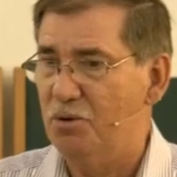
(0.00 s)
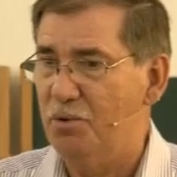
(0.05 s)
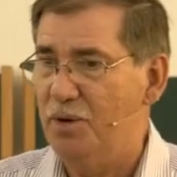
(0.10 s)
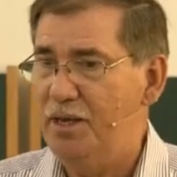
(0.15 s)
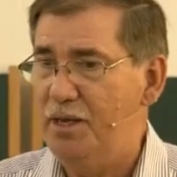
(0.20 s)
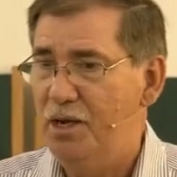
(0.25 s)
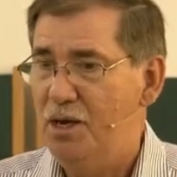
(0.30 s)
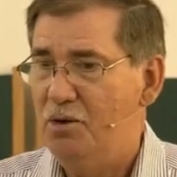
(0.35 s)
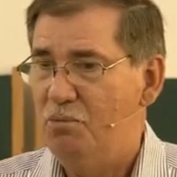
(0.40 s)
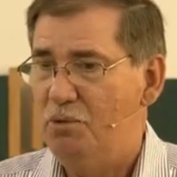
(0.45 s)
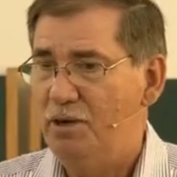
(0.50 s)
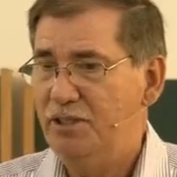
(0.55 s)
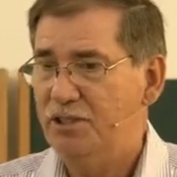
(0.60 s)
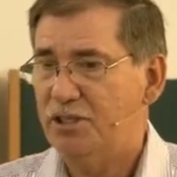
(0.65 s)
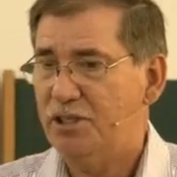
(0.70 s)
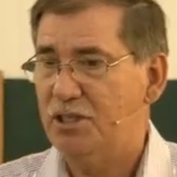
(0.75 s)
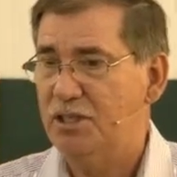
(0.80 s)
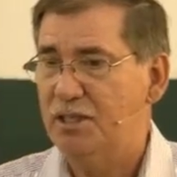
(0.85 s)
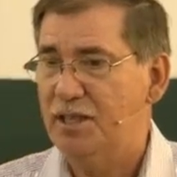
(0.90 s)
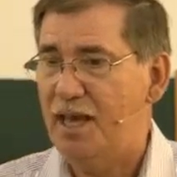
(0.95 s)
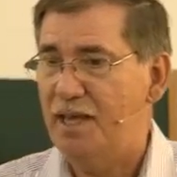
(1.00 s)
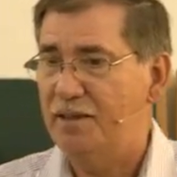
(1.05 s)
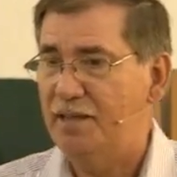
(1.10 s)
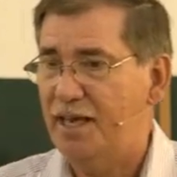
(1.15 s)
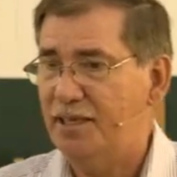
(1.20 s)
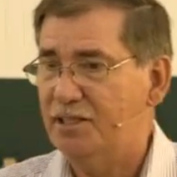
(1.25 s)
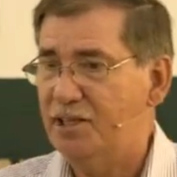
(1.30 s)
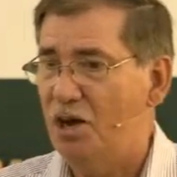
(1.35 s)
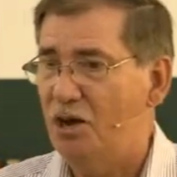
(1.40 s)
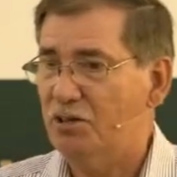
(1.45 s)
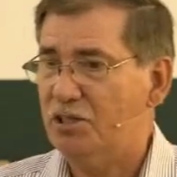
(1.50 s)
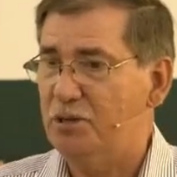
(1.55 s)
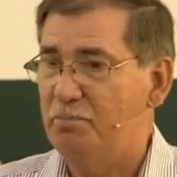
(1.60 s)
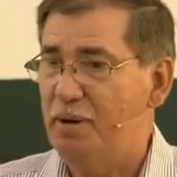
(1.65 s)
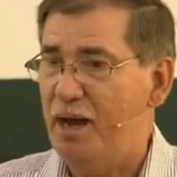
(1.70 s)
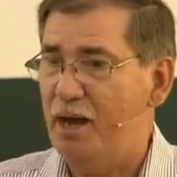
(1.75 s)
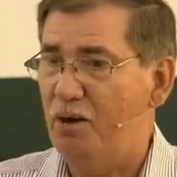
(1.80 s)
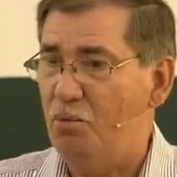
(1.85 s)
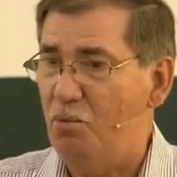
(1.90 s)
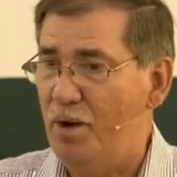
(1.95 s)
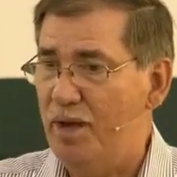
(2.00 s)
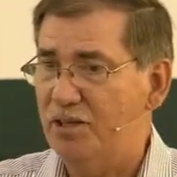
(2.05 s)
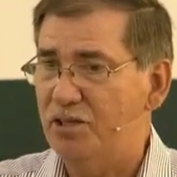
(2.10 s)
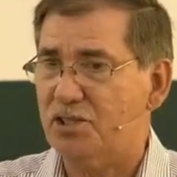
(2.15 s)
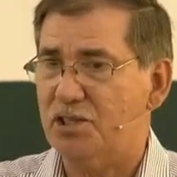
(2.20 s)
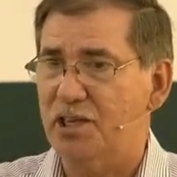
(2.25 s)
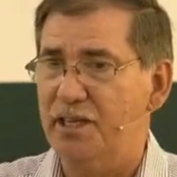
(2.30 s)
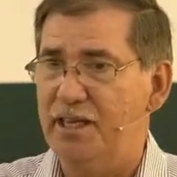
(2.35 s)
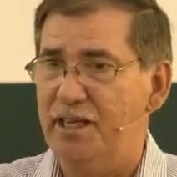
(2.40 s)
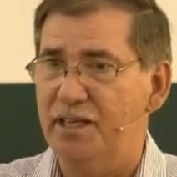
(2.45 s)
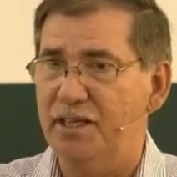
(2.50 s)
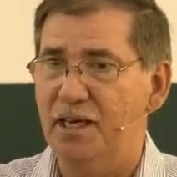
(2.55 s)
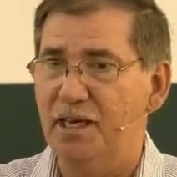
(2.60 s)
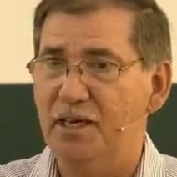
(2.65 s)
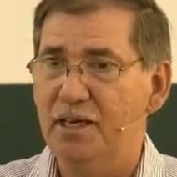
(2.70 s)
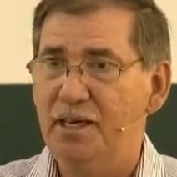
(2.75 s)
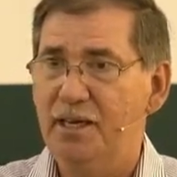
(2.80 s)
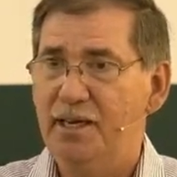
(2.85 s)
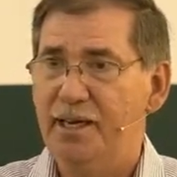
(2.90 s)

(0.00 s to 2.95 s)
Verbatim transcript: we, we, they, they, talked about Wesley and the,